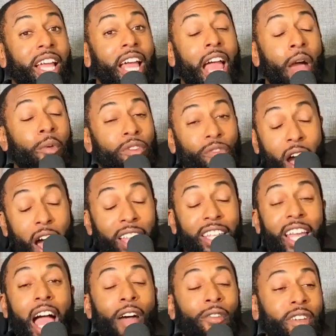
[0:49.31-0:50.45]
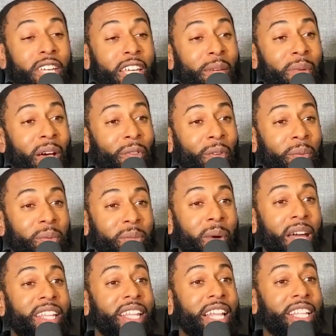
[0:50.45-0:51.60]
And we finally have an email from
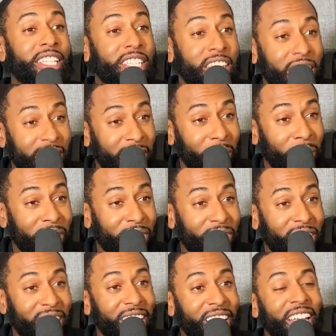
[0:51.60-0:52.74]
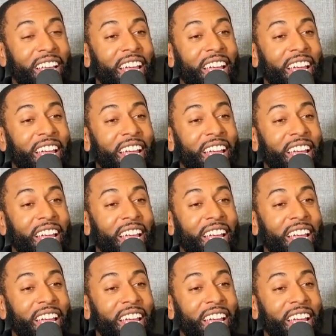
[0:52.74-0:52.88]
somebody that's dealing with it